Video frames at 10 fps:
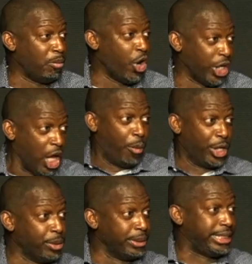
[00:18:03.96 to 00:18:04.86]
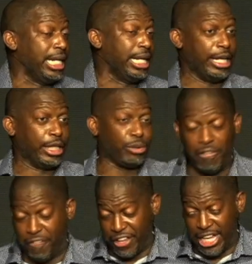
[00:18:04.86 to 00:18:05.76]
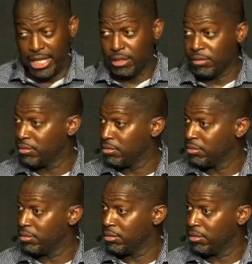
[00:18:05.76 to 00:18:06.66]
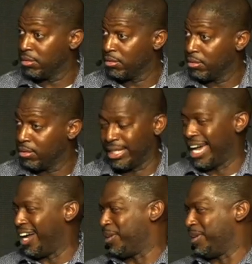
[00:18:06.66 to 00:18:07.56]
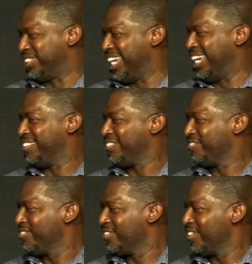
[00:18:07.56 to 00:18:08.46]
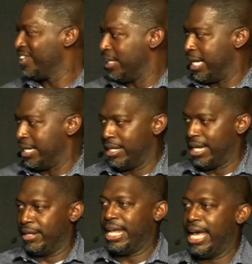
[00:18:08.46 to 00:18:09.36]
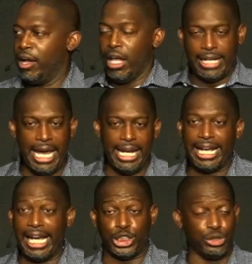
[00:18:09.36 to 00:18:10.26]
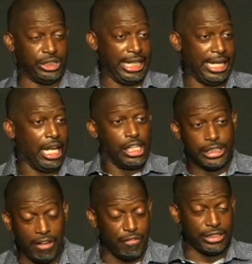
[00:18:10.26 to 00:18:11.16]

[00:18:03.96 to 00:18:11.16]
water when you were chilling at three feet. Y- y'all hear what I'm saying? Now, now, now, now, now they got you singing different